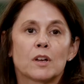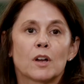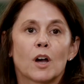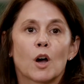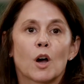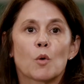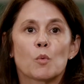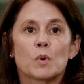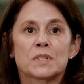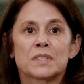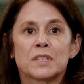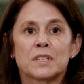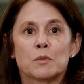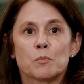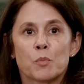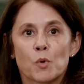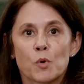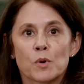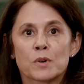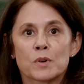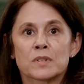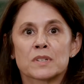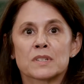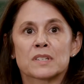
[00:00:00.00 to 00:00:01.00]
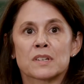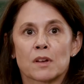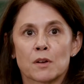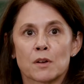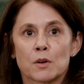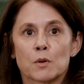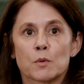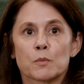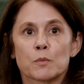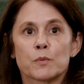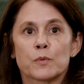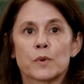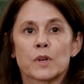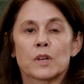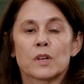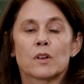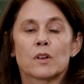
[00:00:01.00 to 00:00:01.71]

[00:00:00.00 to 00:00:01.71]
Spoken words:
was the importance of